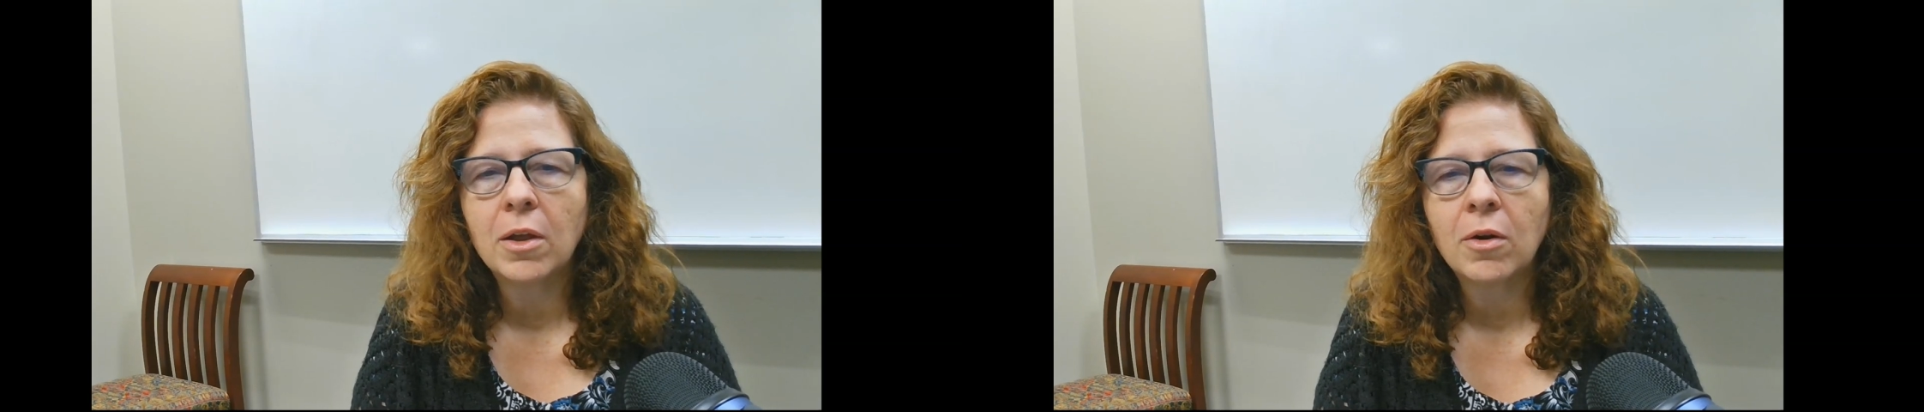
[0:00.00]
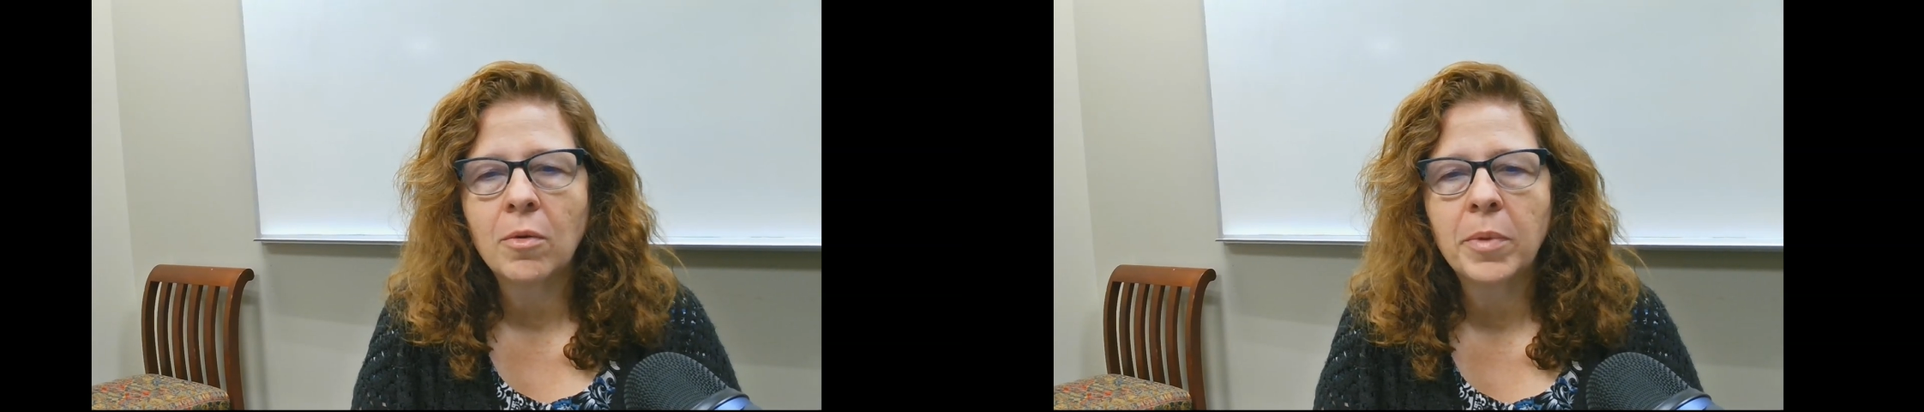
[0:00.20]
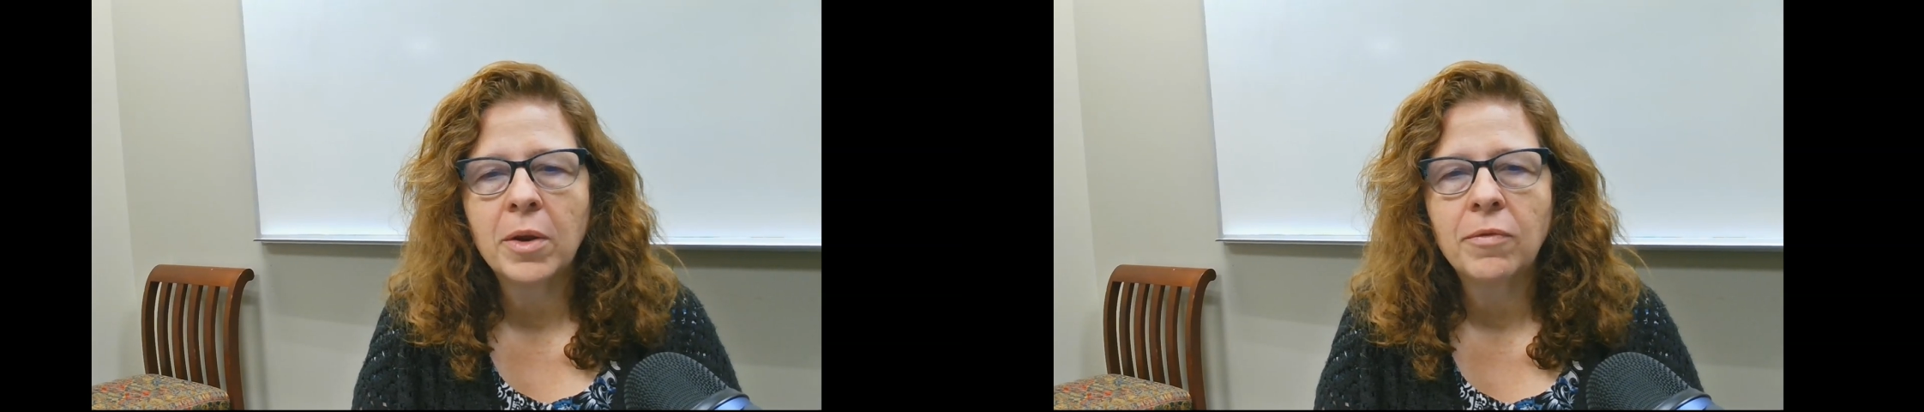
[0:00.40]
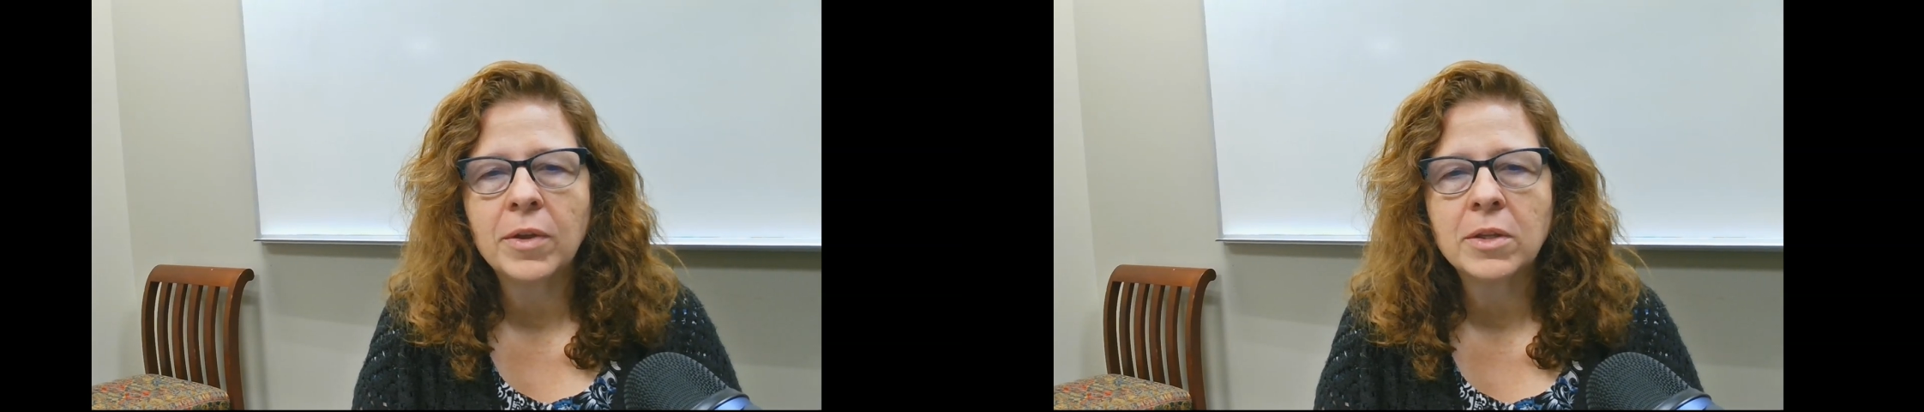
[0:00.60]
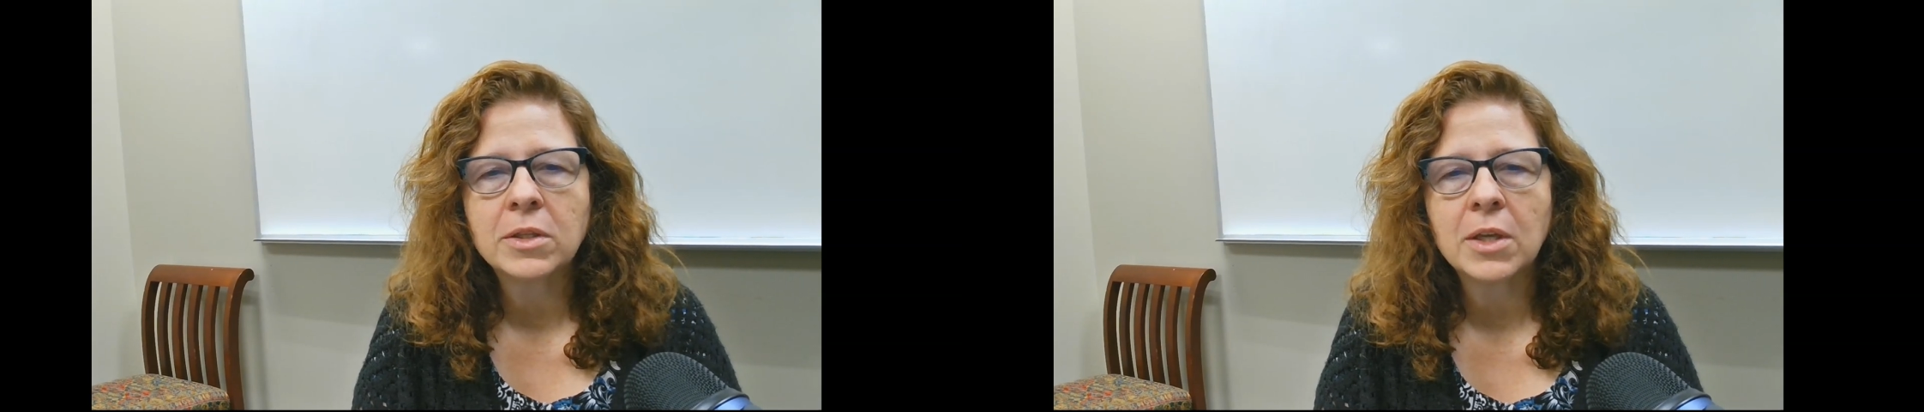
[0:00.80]

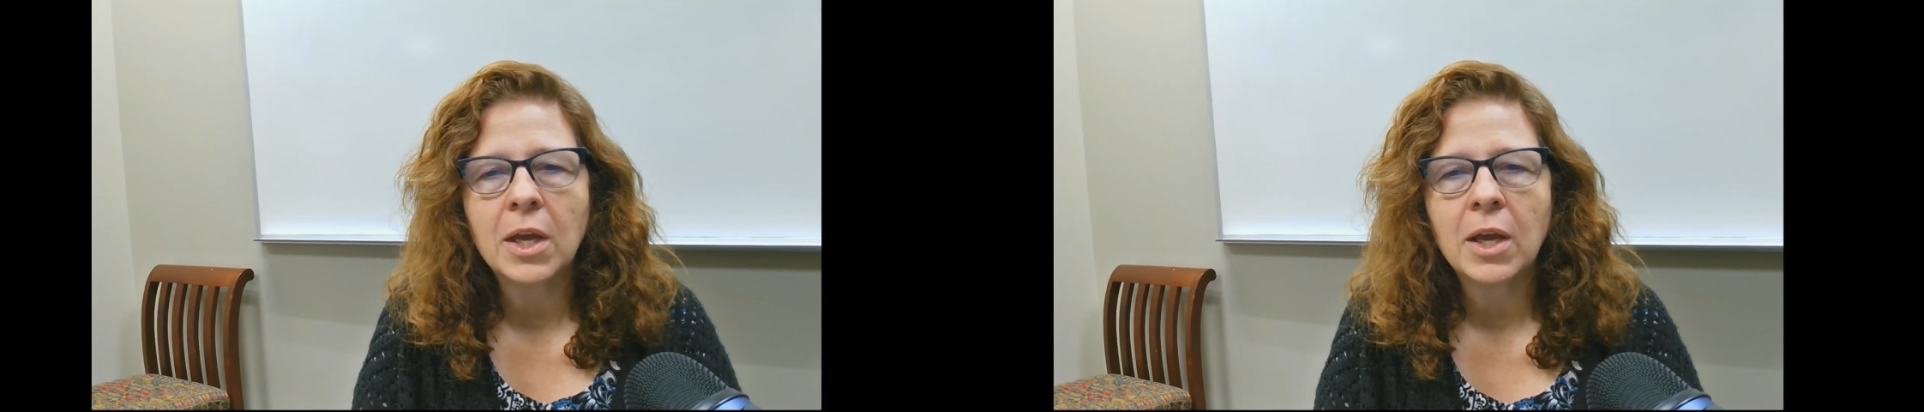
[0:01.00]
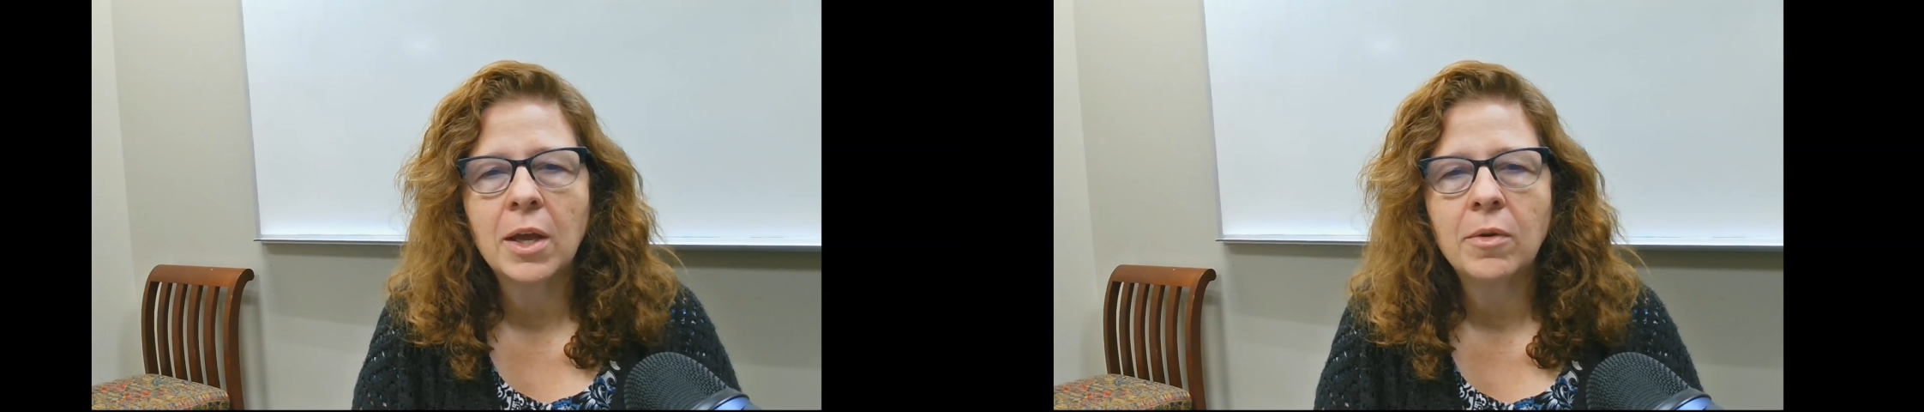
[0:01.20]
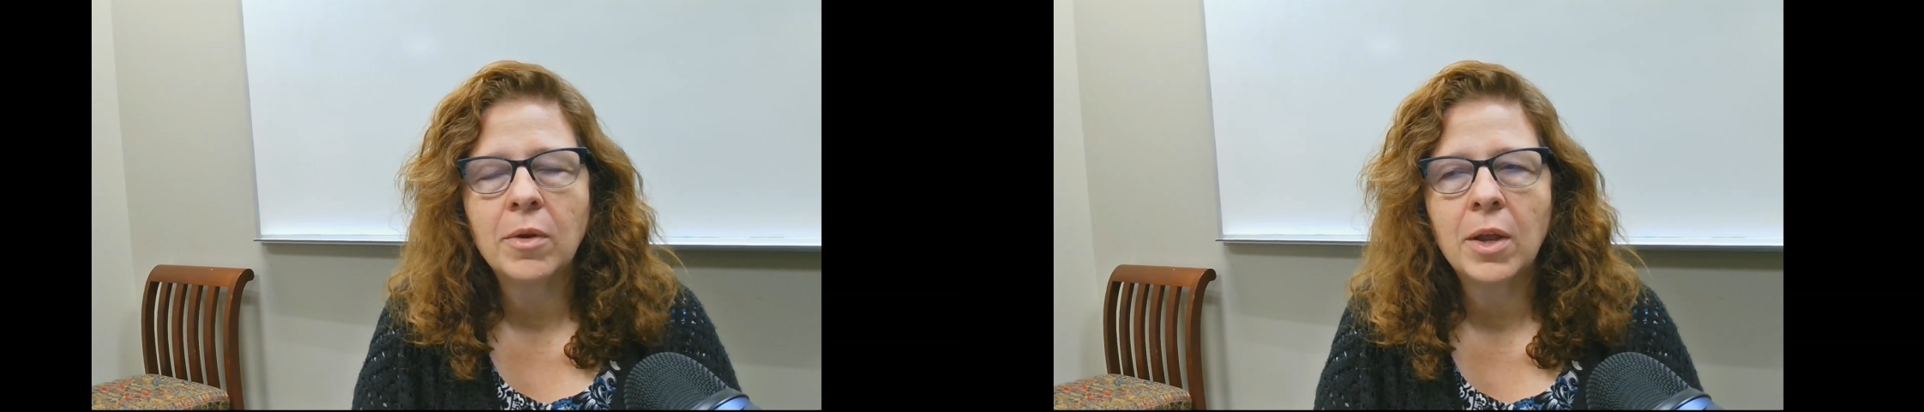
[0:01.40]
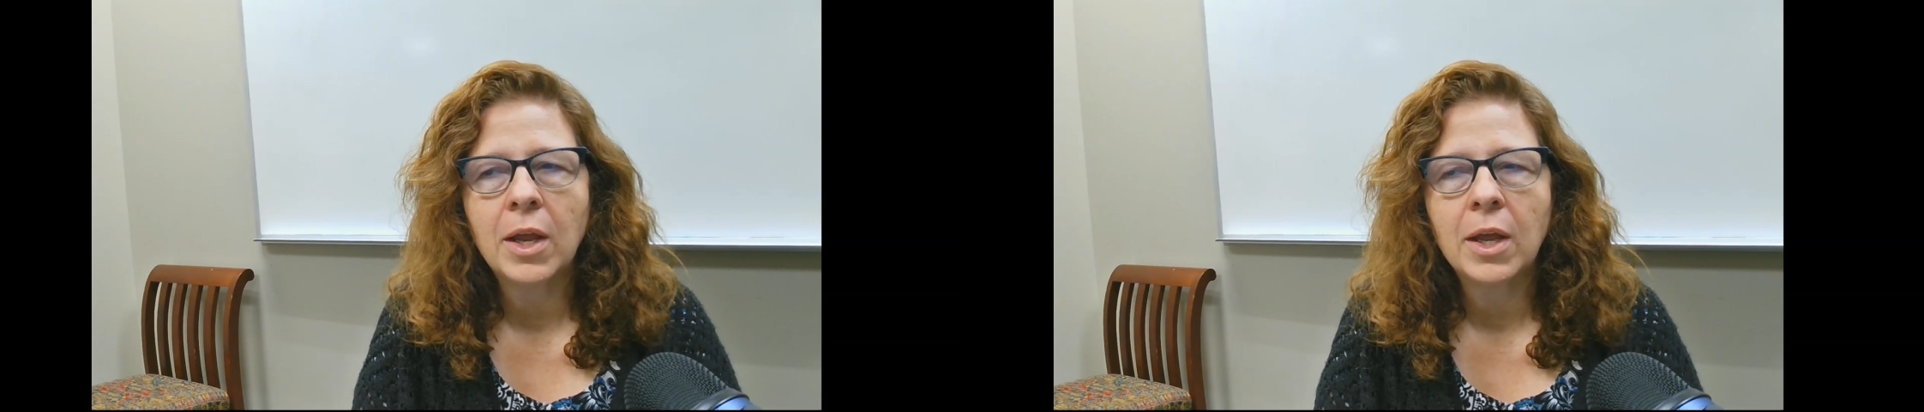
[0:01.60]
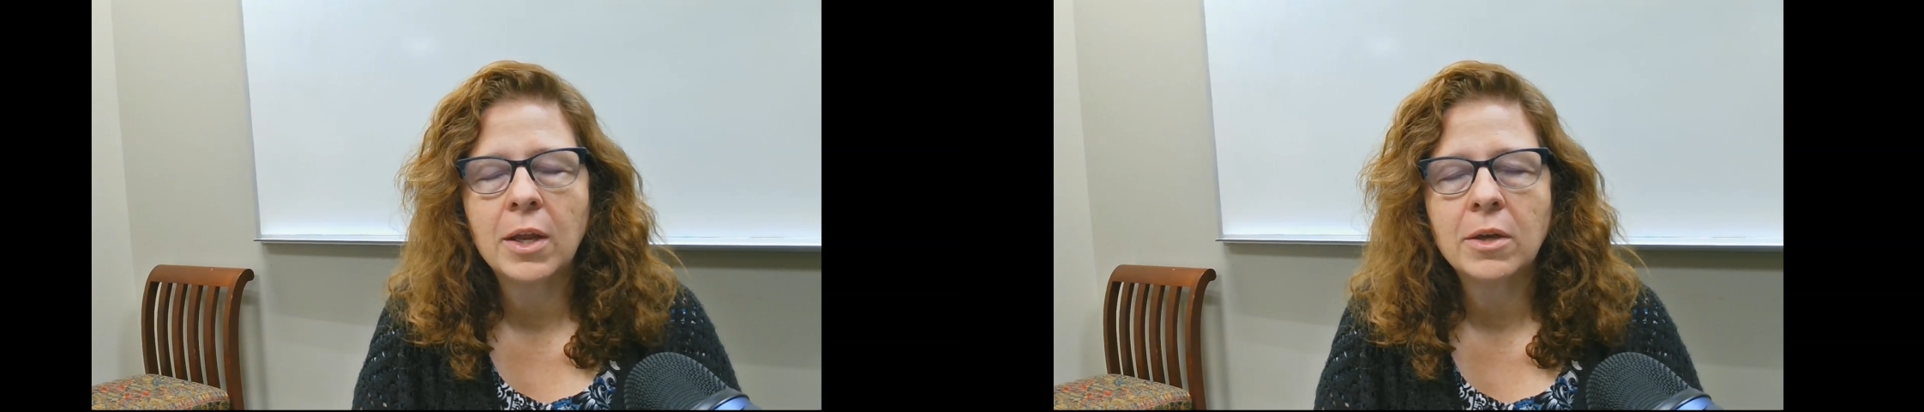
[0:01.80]

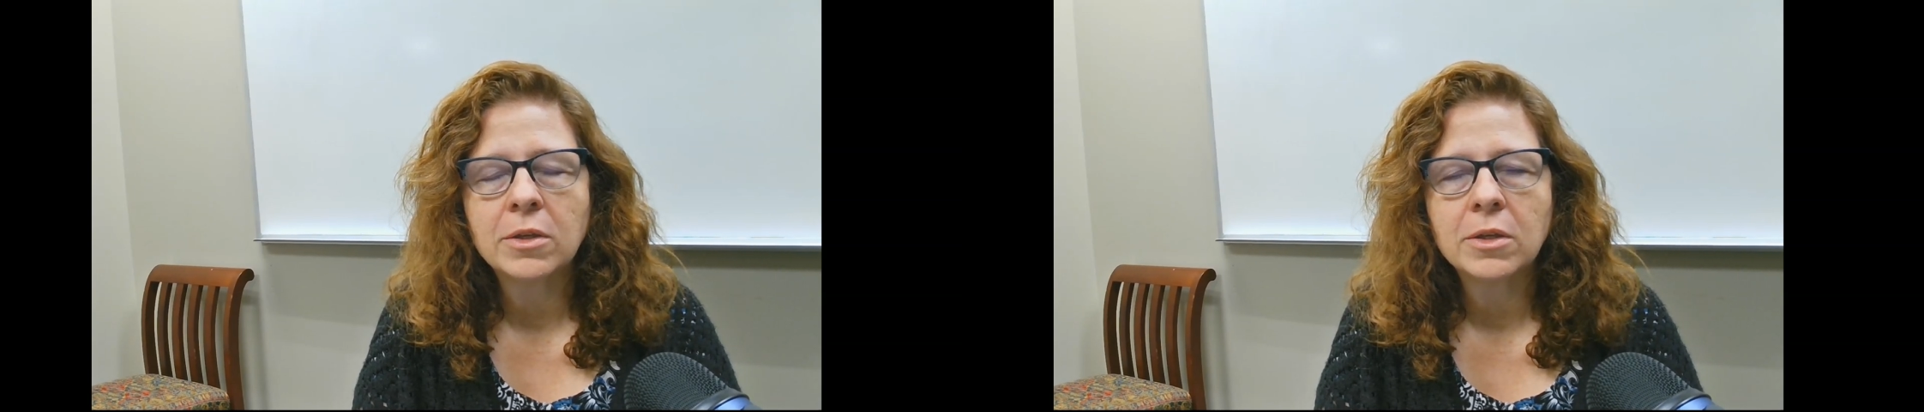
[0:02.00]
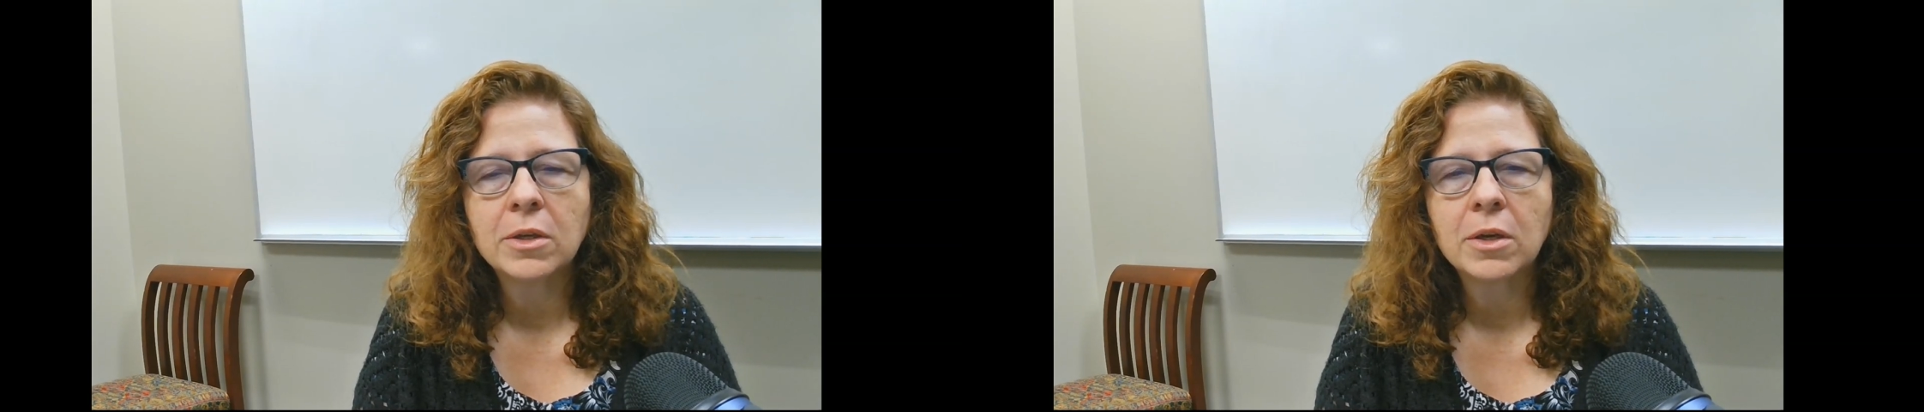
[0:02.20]
and